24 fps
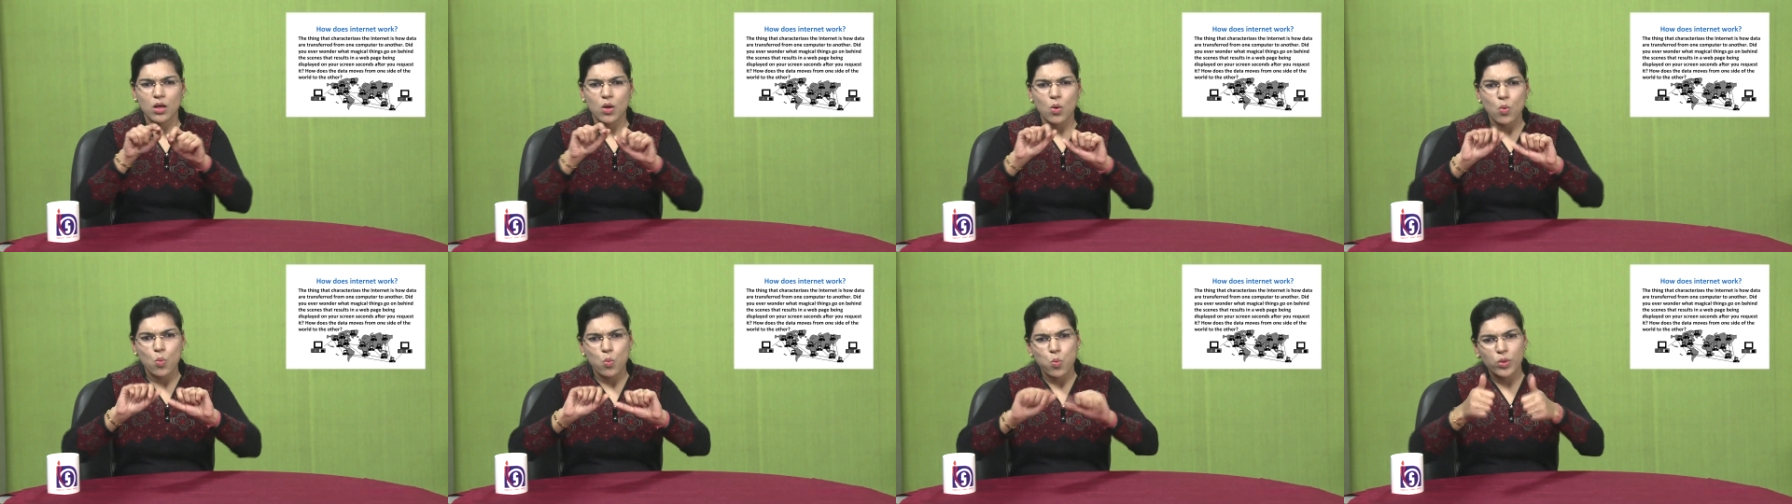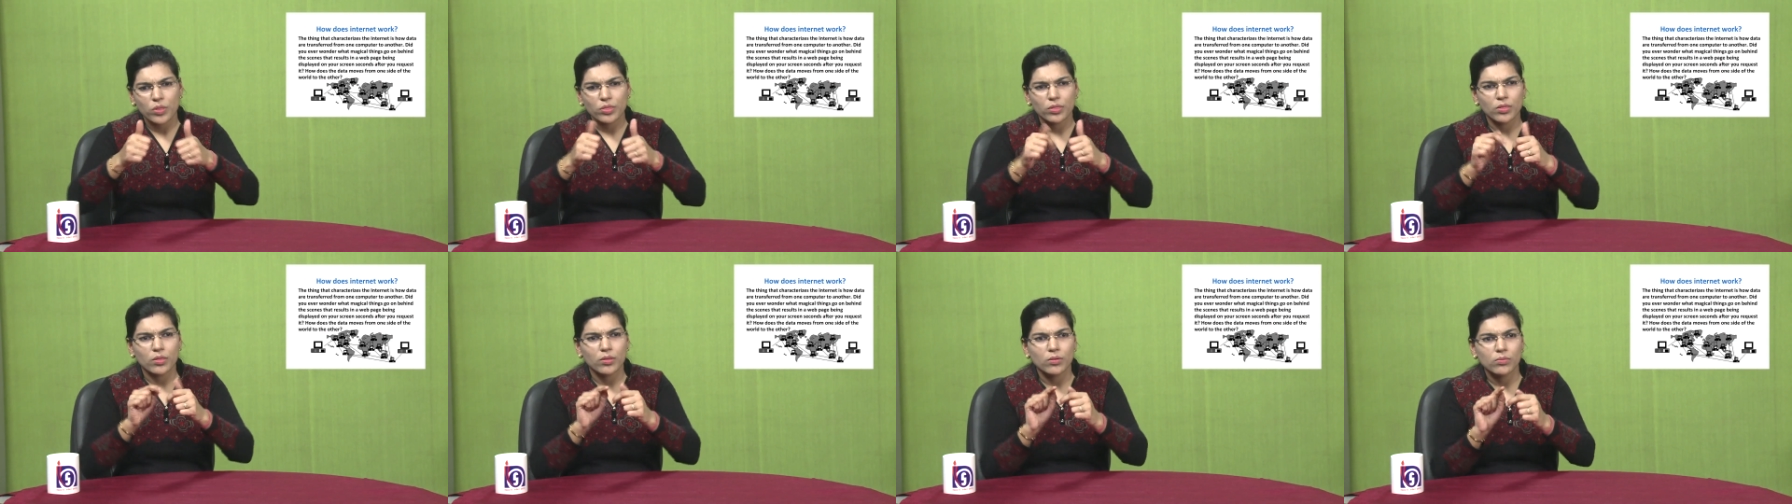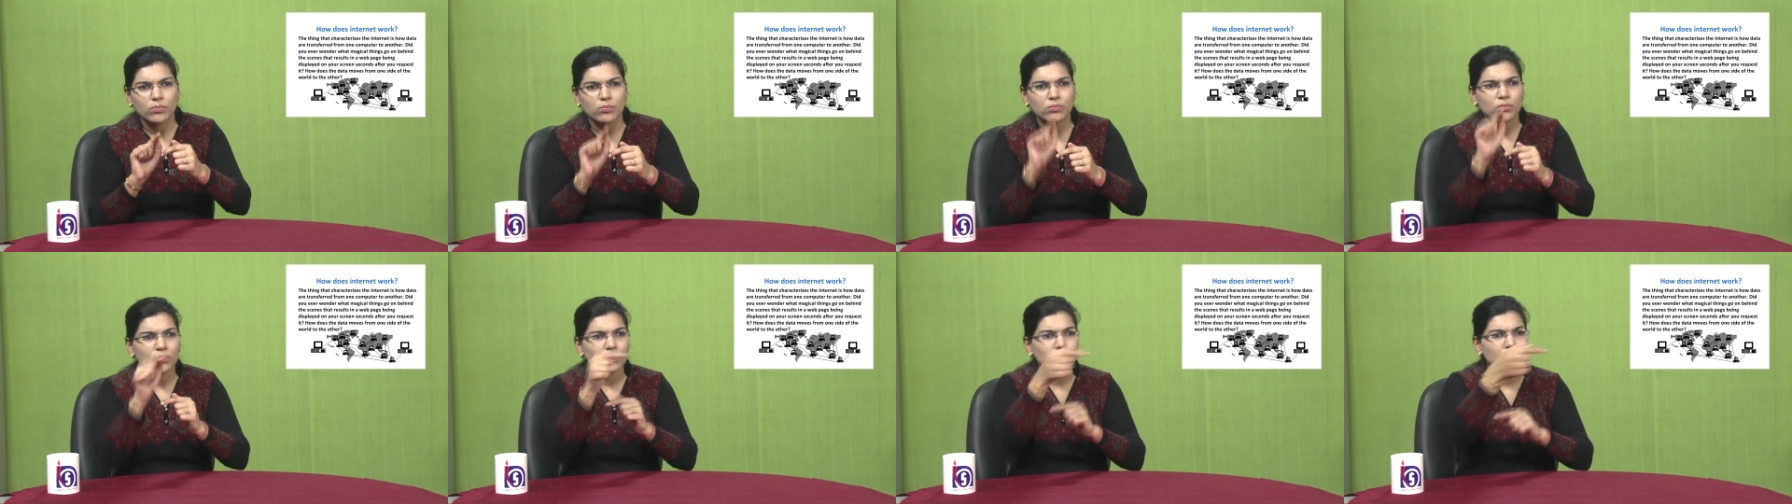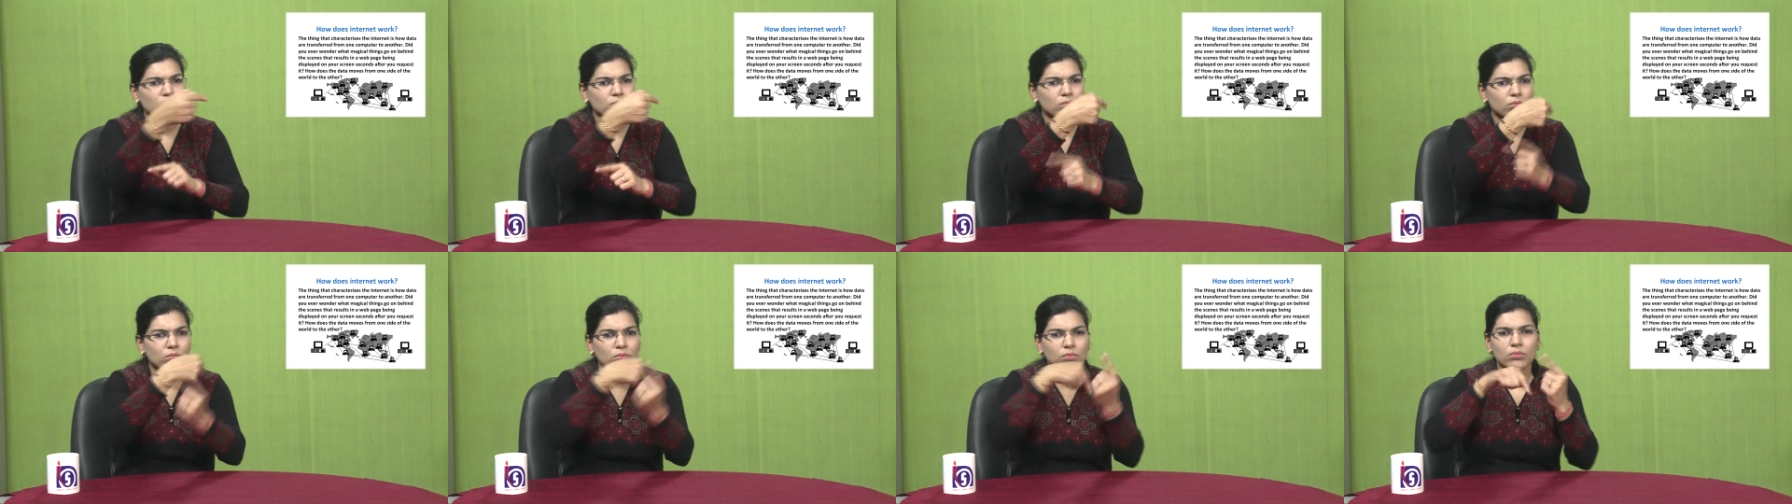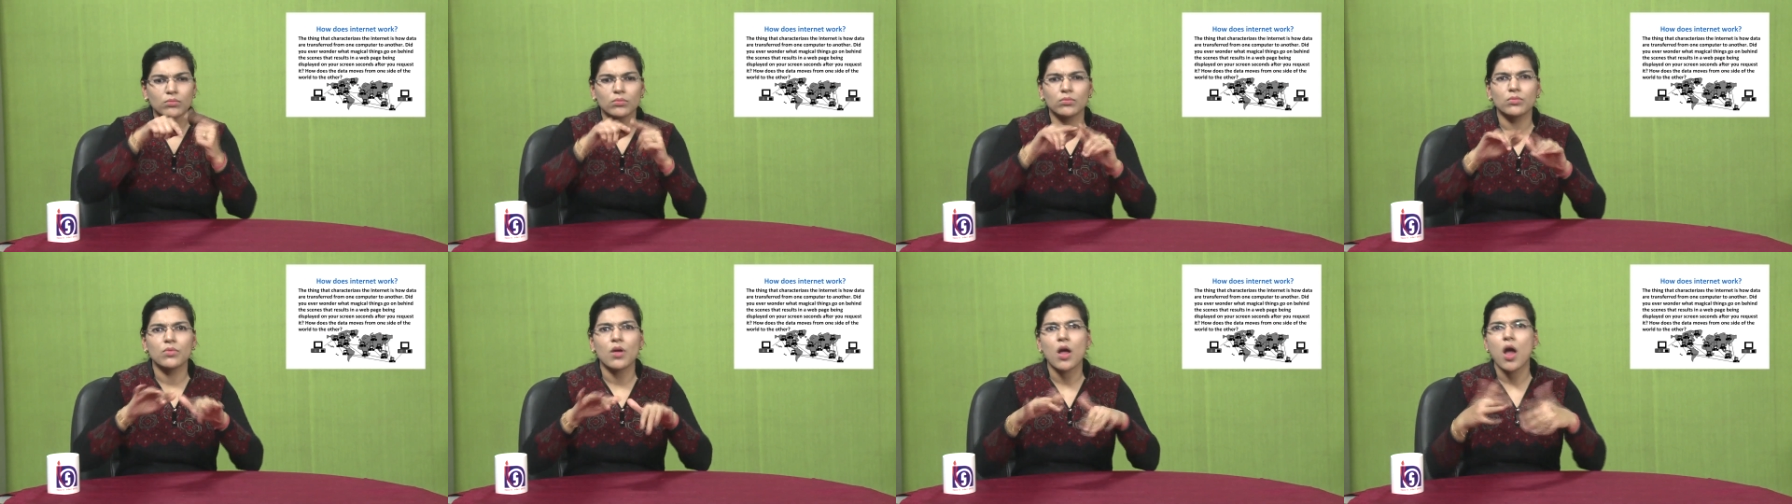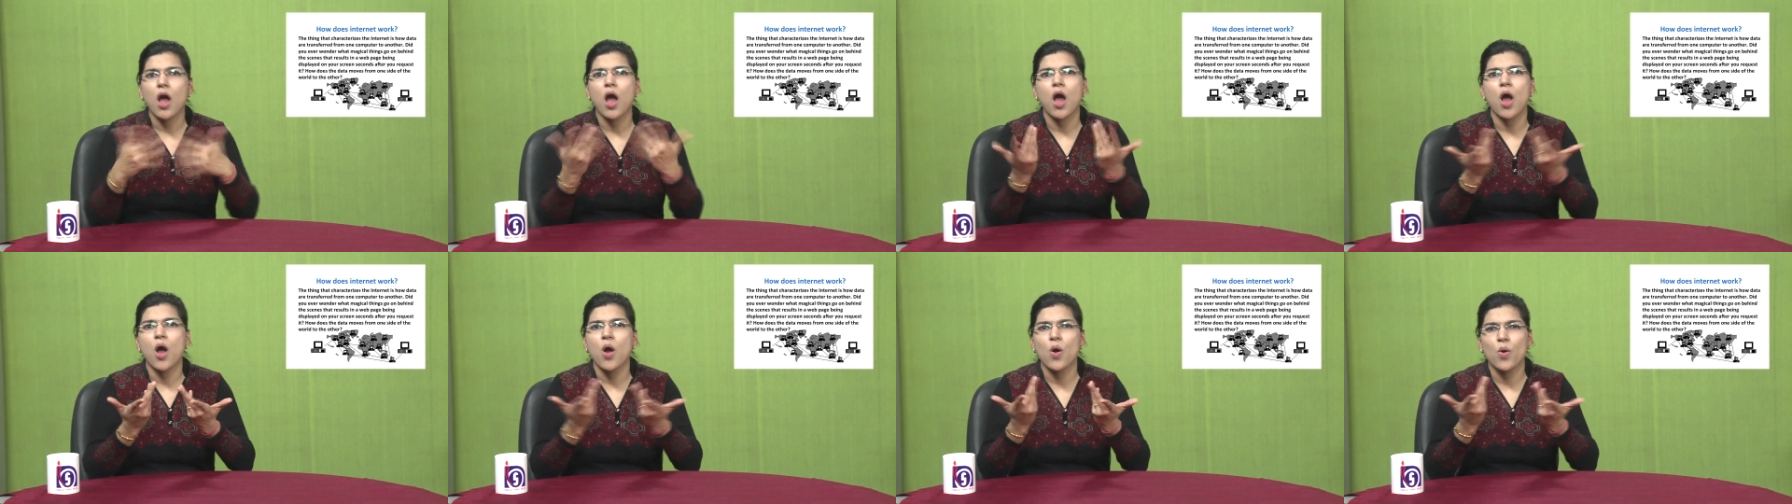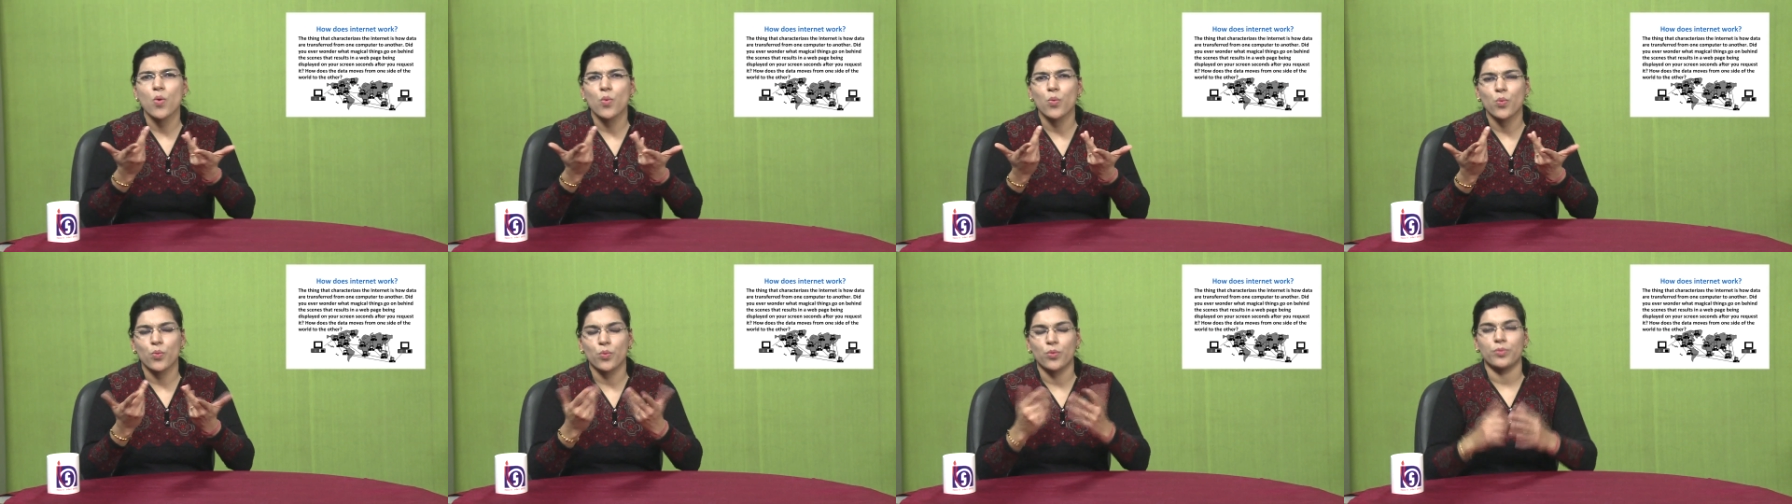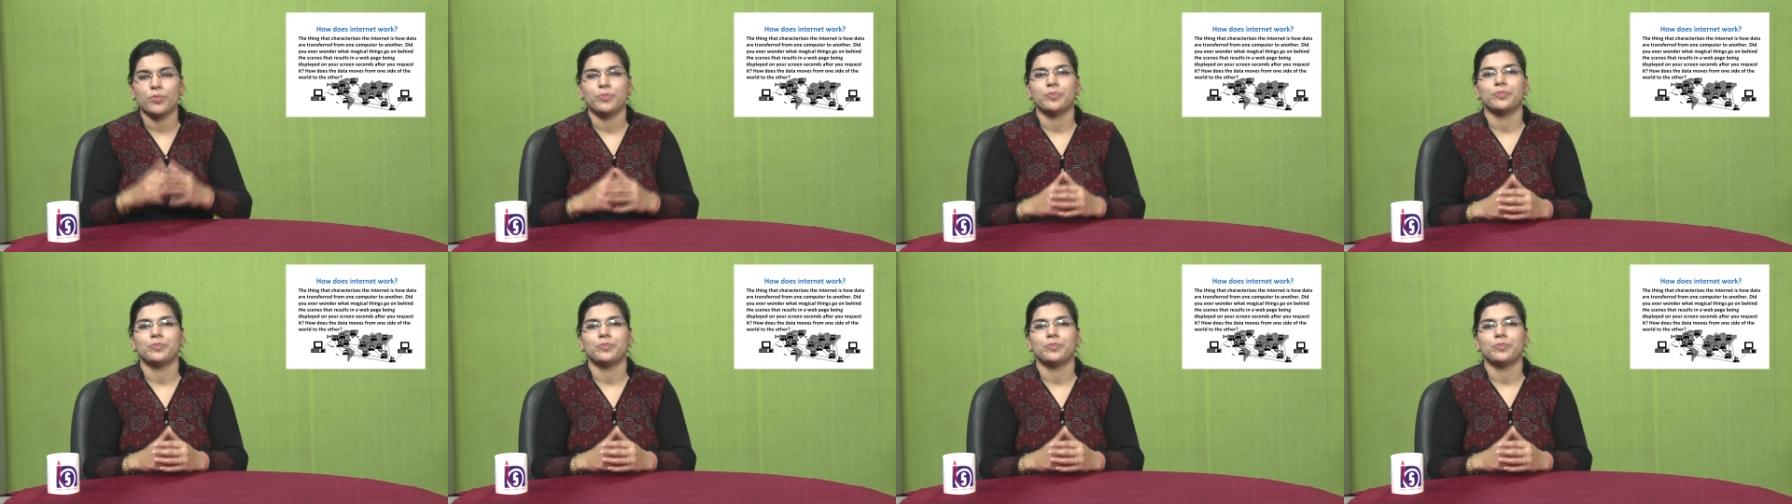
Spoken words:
How does the internet work?